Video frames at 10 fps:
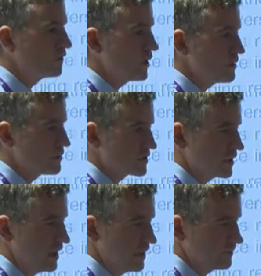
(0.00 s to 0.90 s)
of those,
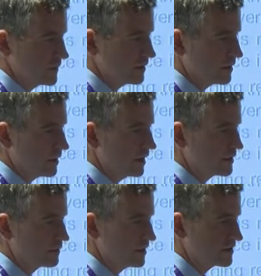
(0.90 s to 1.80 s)
um,
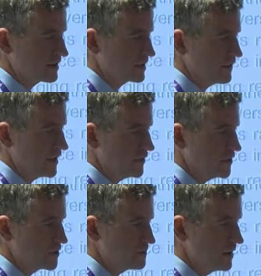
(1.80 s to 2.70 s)
an unsatisfactory
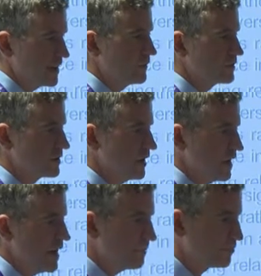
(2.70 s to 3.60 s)
judgment. That was
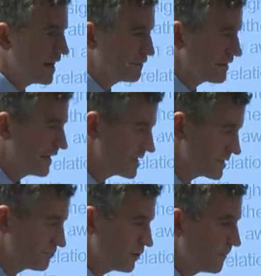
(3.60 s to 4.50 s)
Bradford had
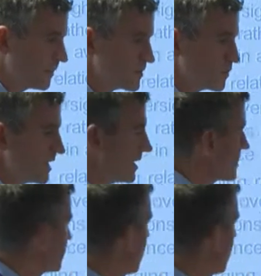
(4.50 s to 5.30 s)
some problems with its